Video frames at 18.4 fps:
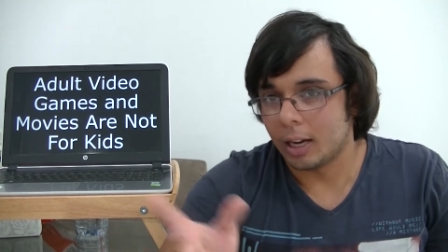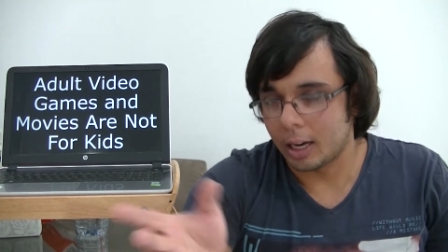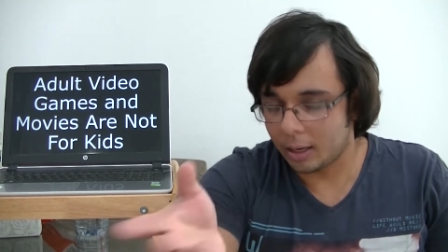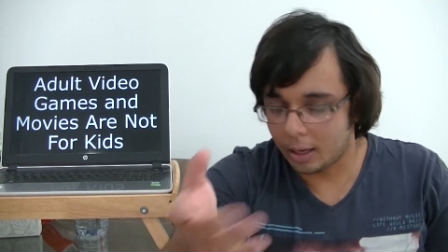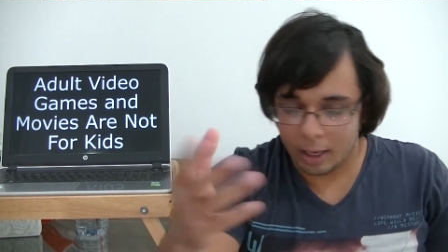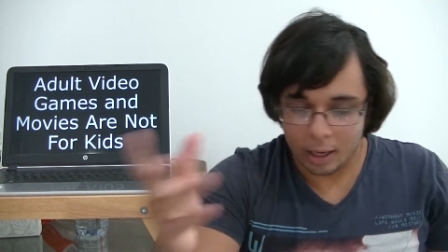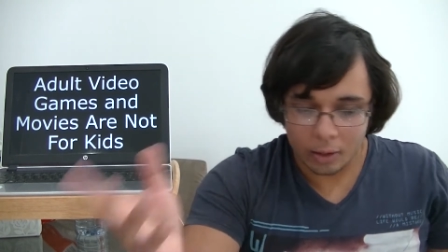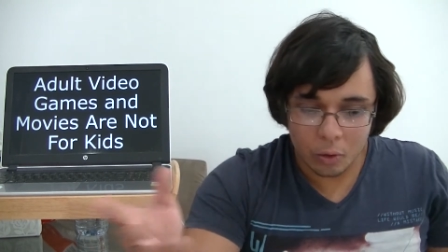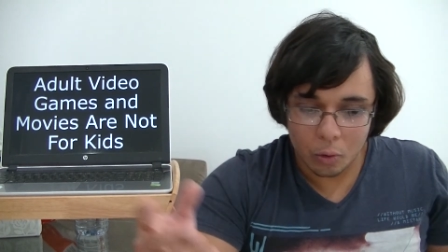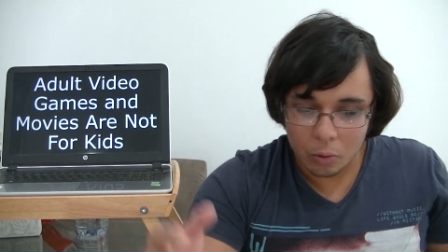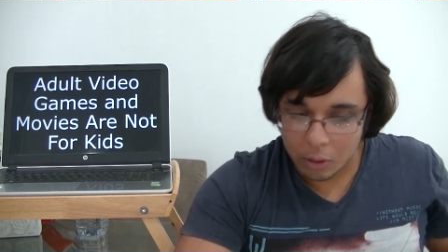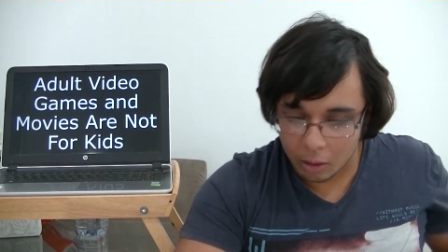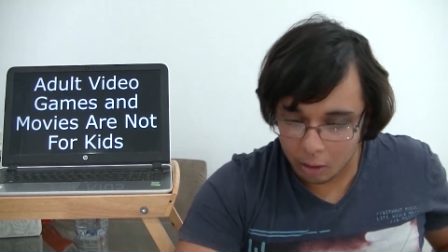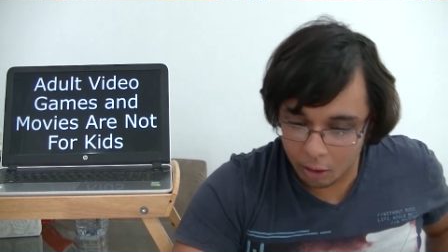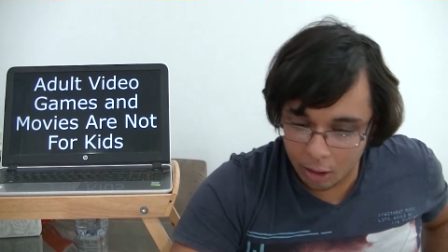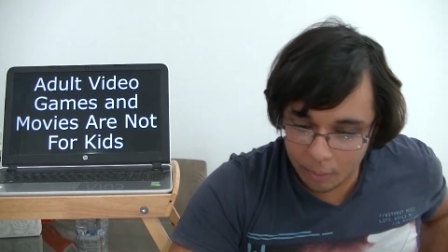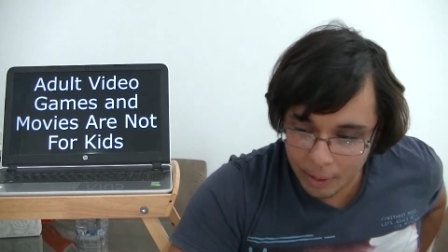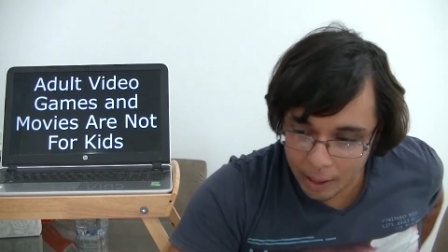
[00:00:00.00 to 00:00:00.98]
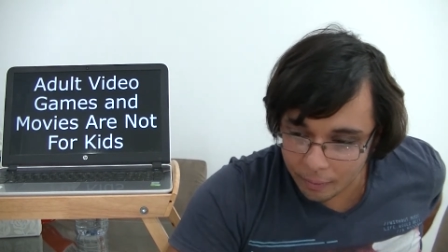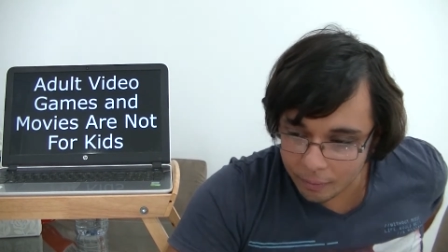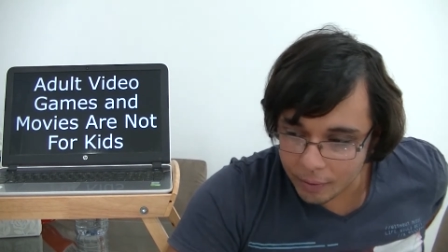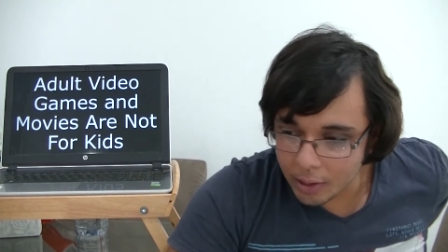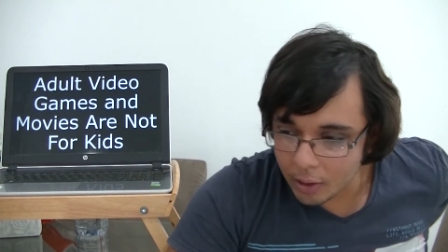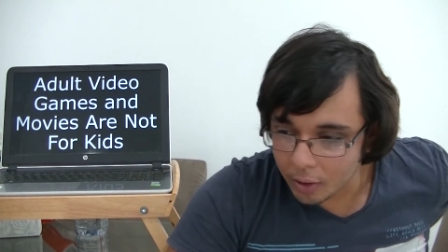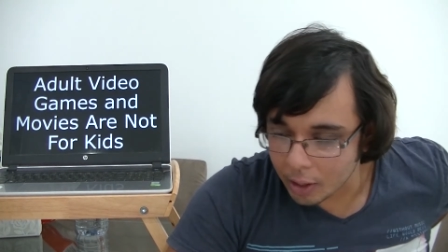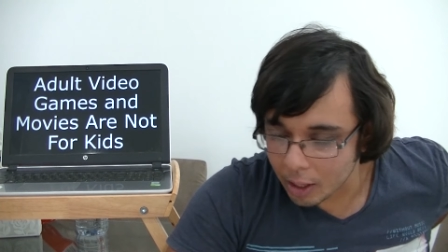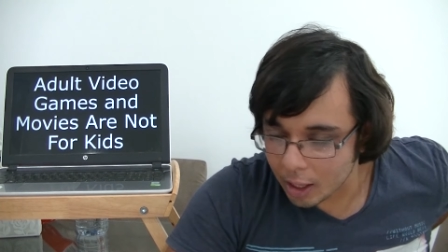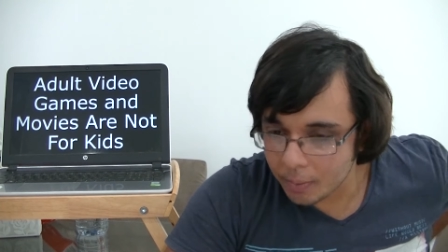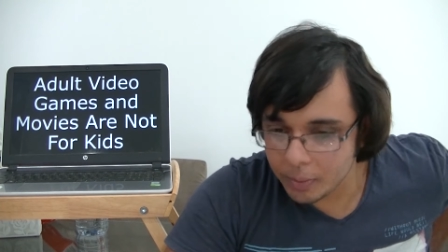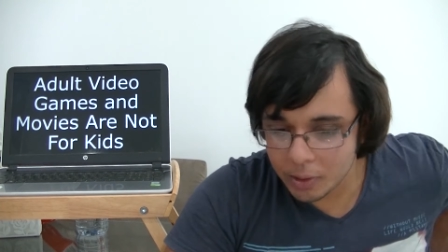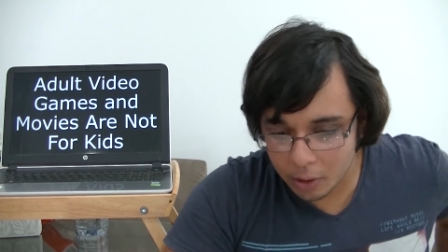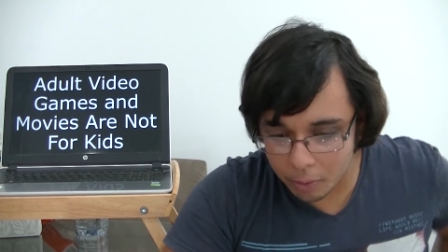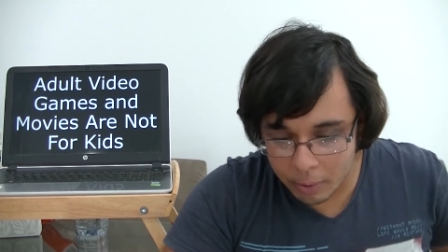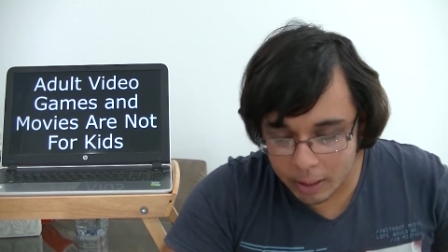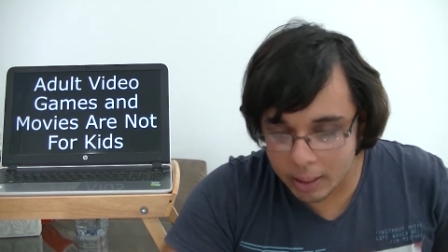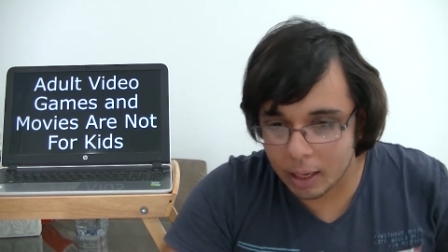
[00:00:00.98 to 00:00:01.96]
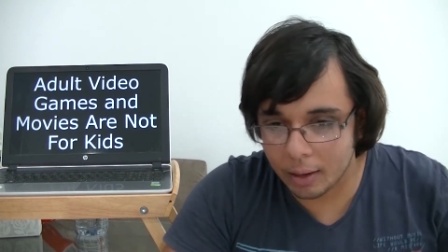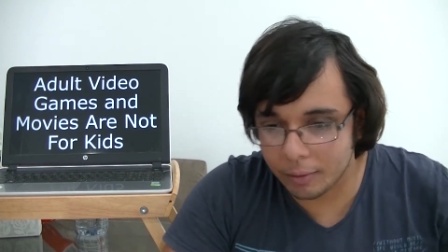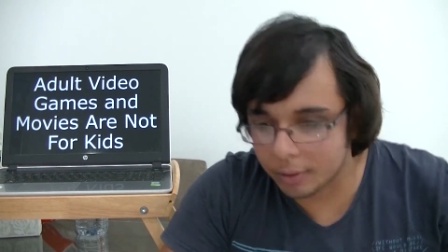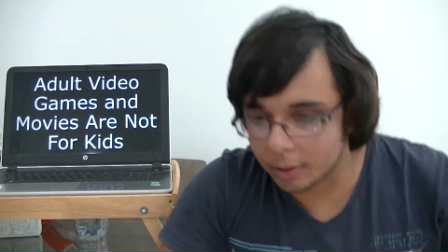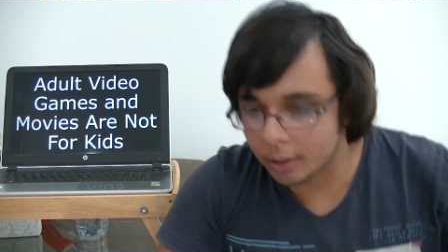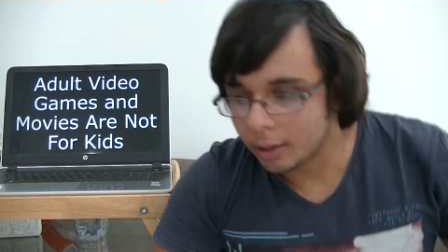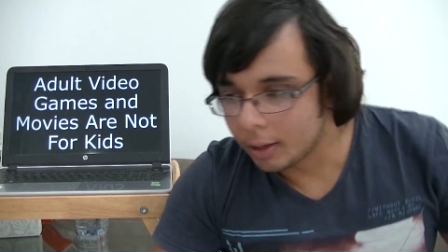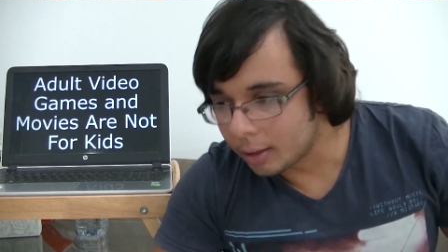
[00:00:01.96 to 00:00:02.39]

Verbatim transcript: And like I talked a lot about video games, so we covered